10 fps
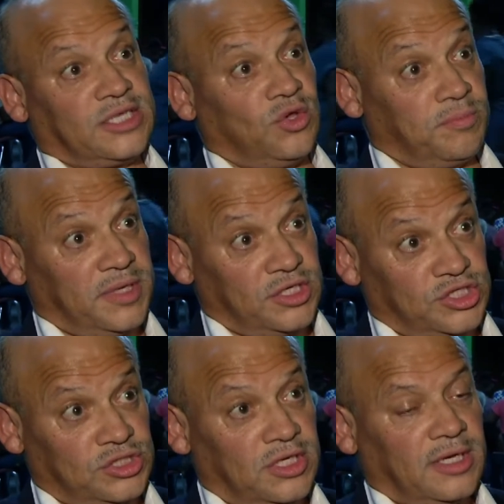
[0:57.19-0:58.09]
South
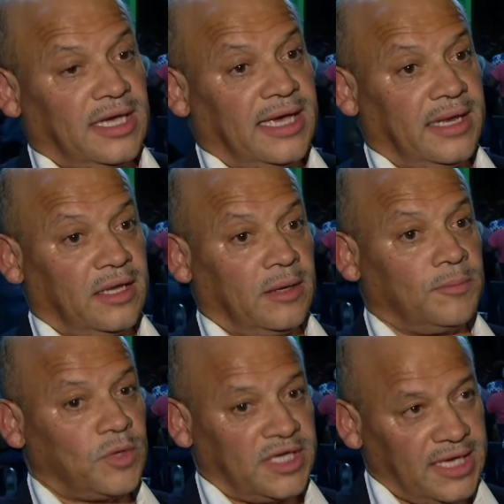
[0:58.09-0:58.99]
Beach. And
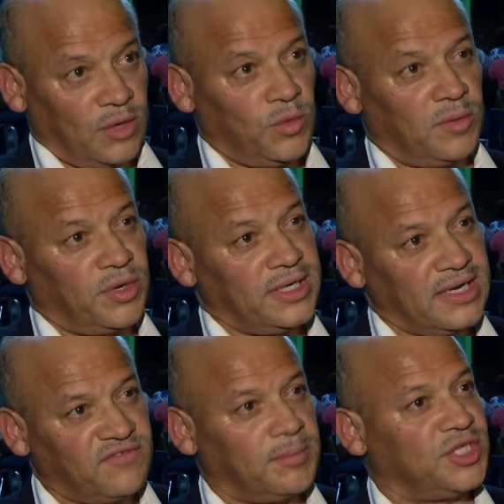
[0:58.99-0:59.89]
um, again, we're
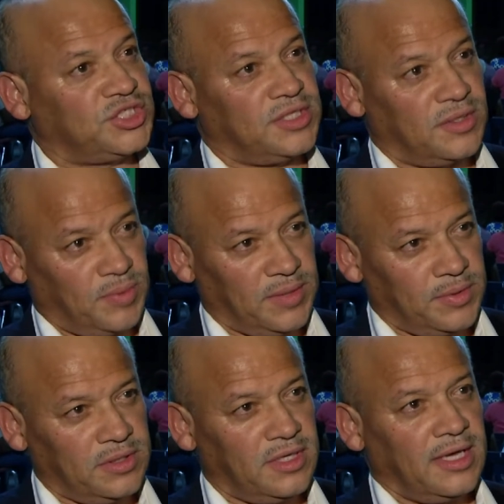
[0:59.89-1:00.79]
bringing information to the
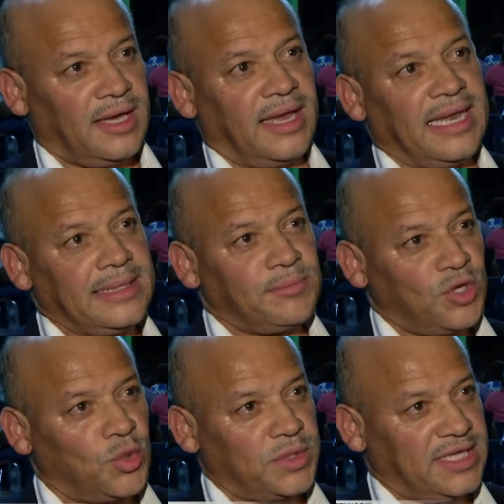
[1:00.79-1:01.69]
people and let
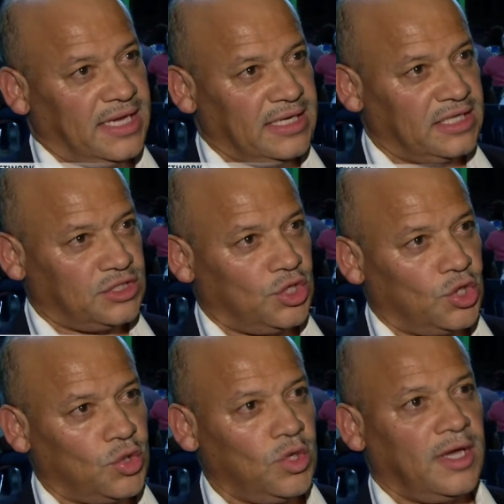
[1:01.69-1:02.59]
them know what they need to
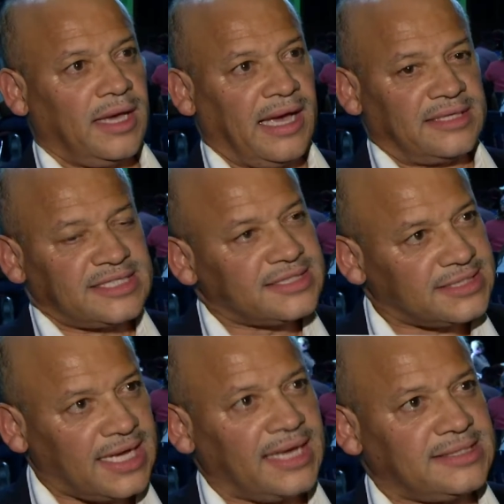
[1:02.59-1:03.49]
know and
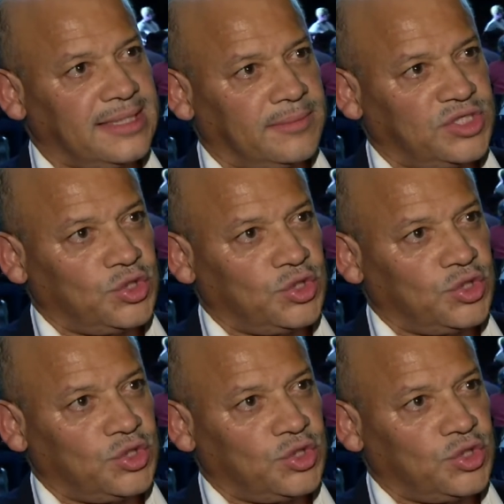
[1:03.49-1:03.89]
sensitize them